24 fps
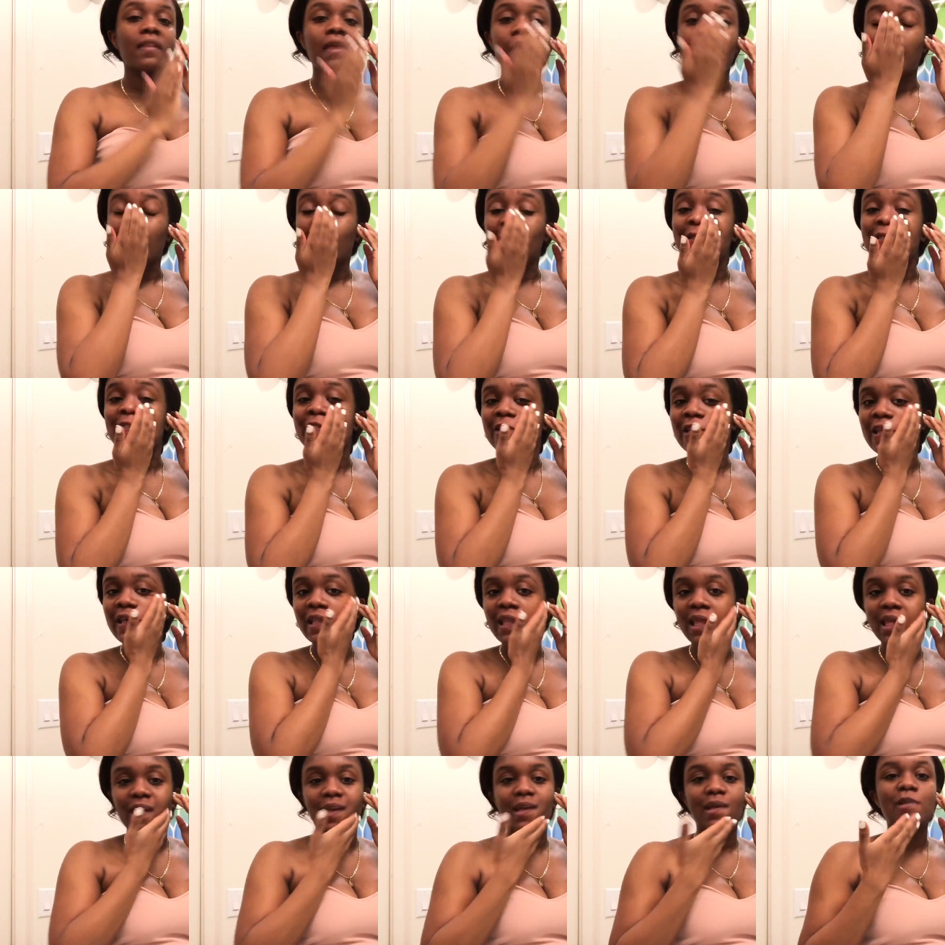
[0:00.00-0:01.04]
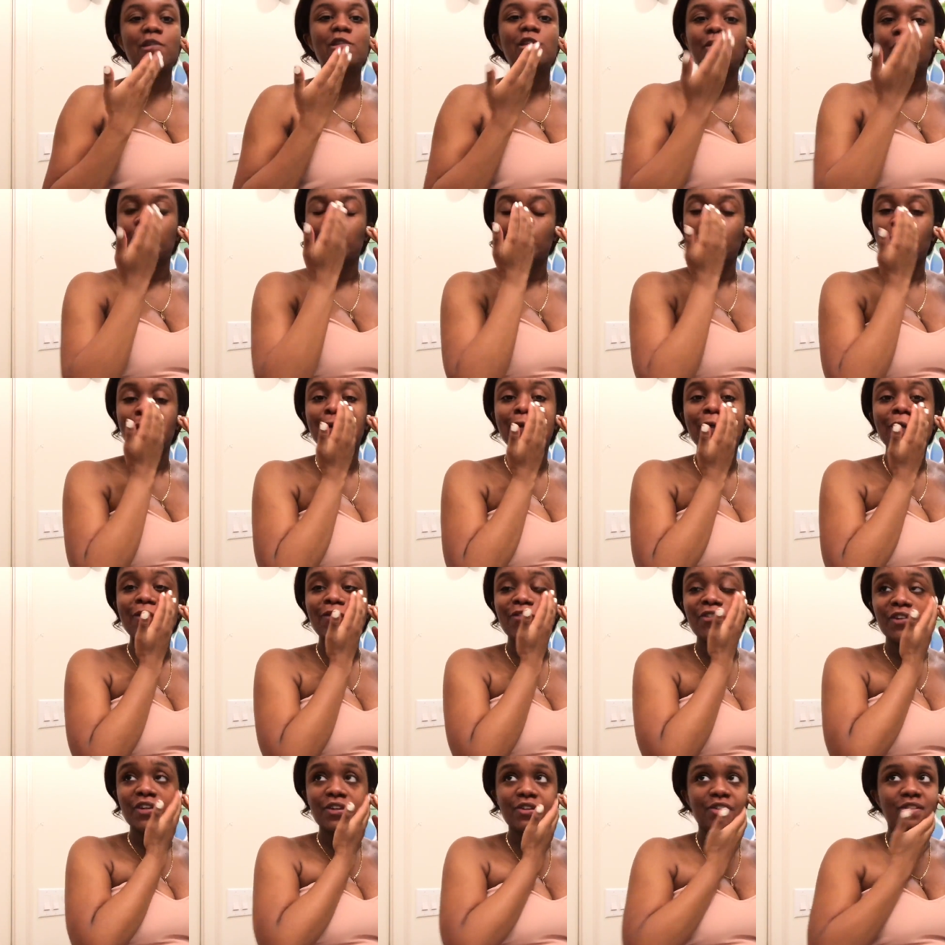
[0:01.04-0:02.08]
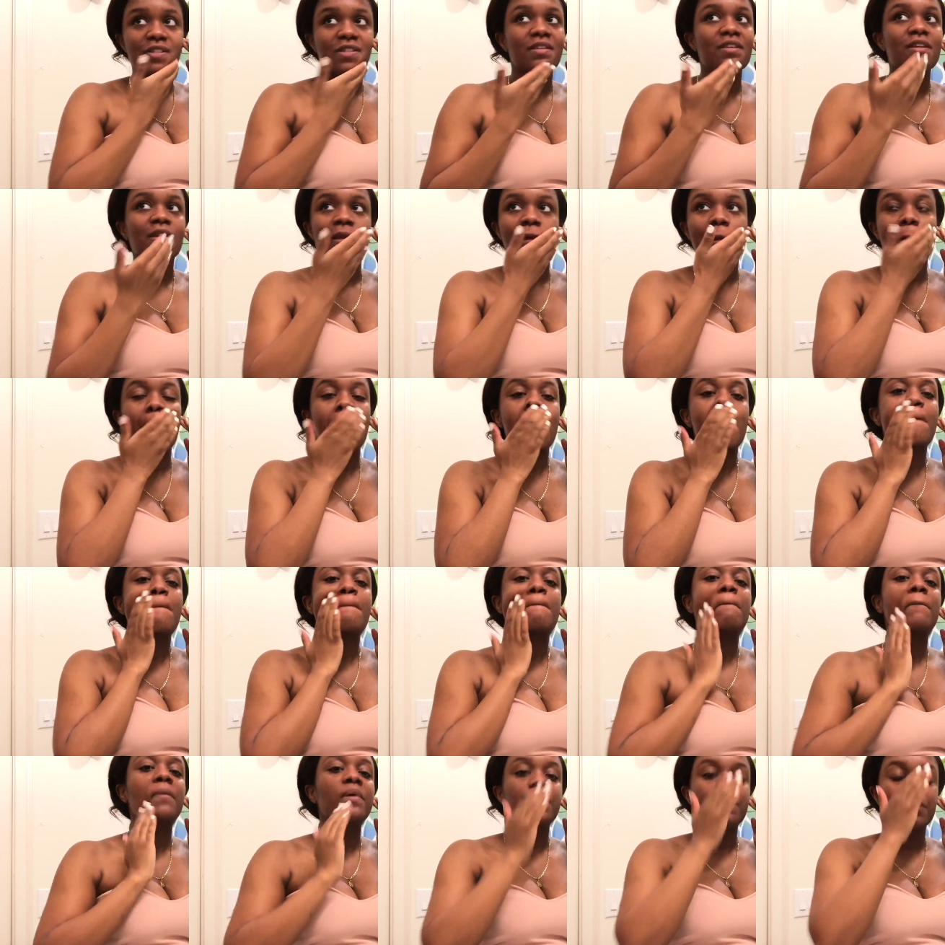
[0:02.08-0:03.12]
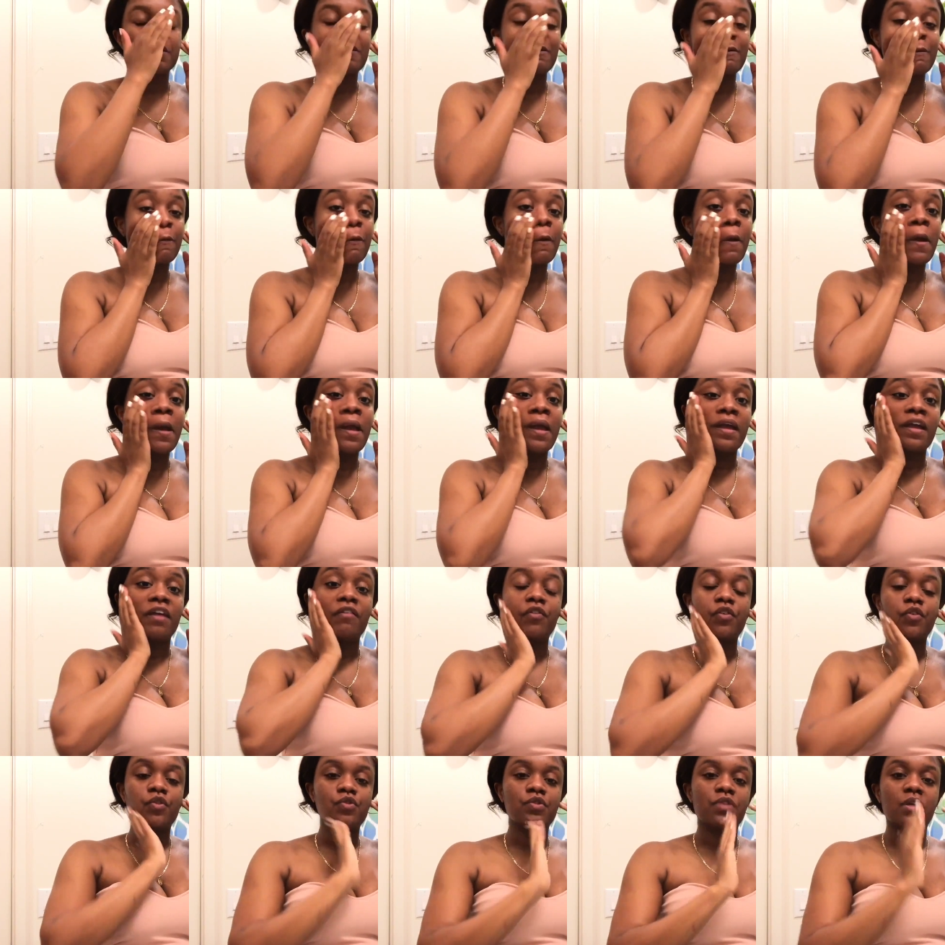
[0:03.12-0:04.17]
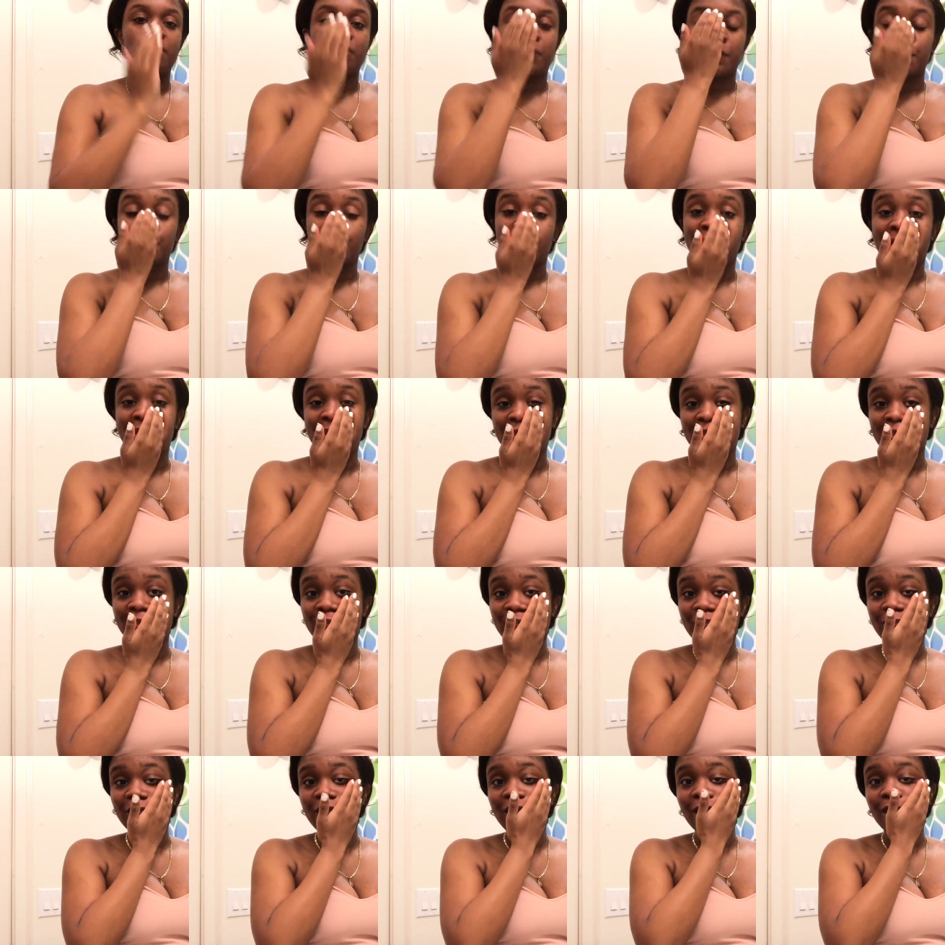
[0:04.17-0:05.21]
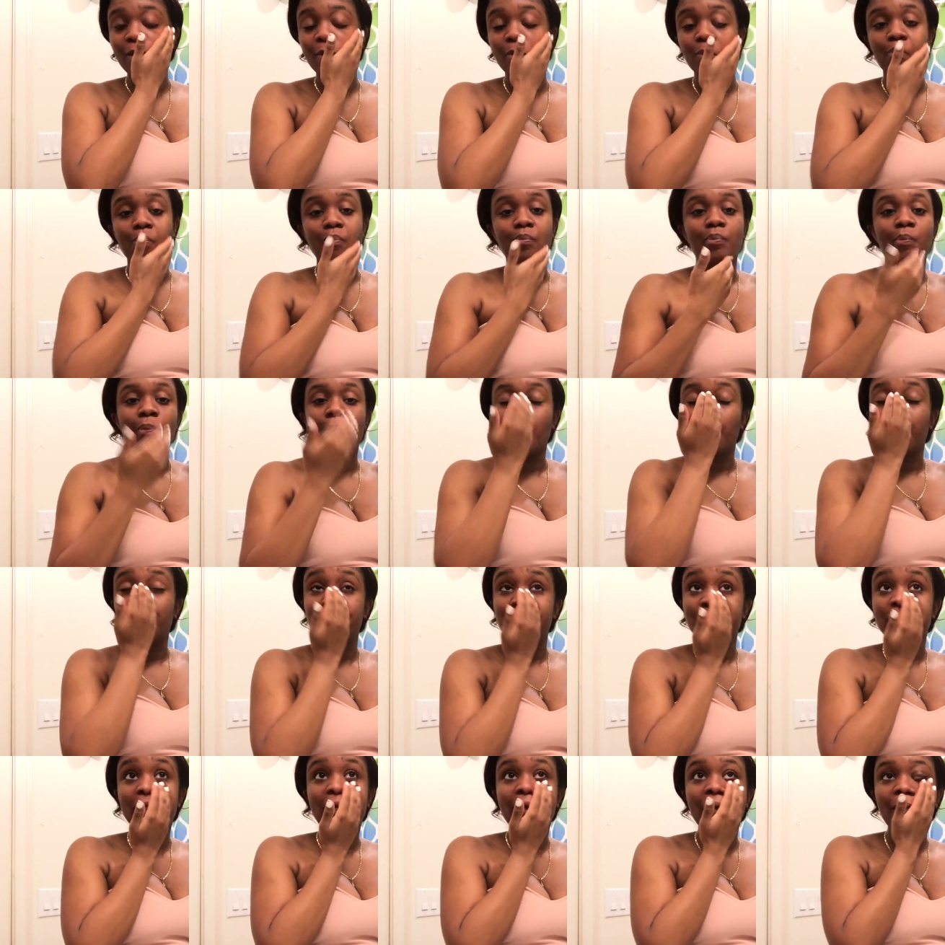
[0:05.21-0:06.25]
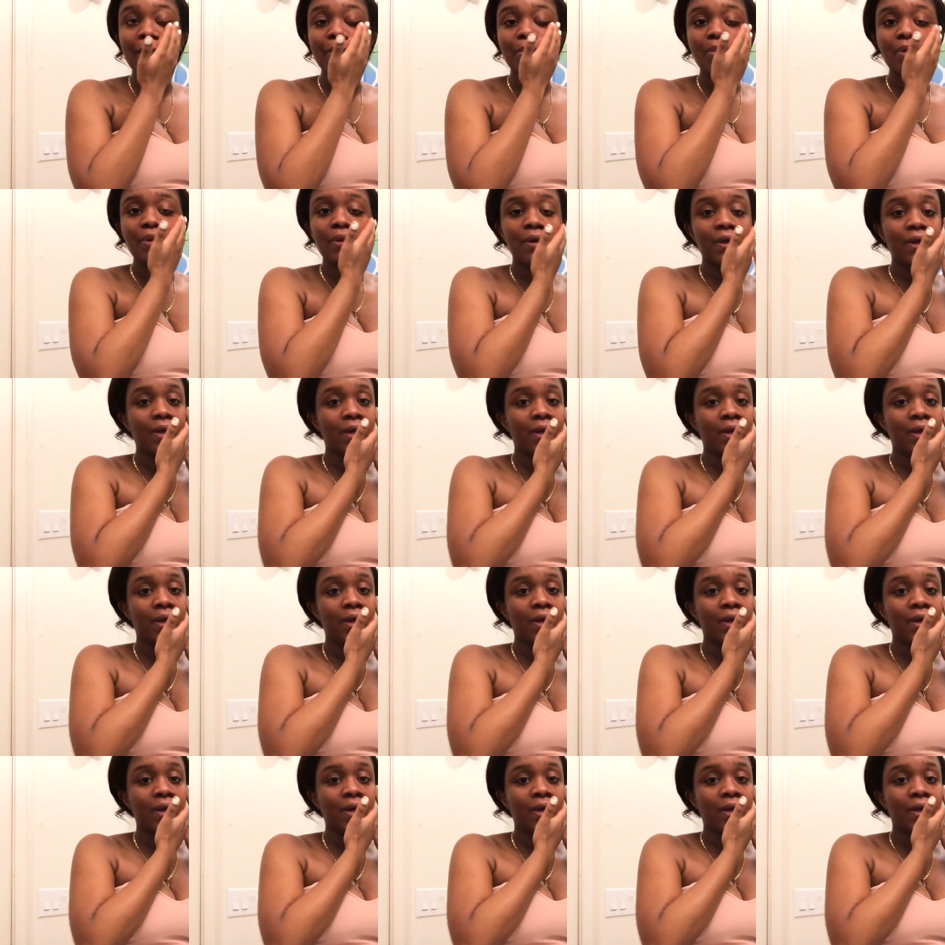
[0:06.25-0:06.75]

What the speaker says: They always say like it's good for your skin, like to, if you're using moisturizer, to like push it up.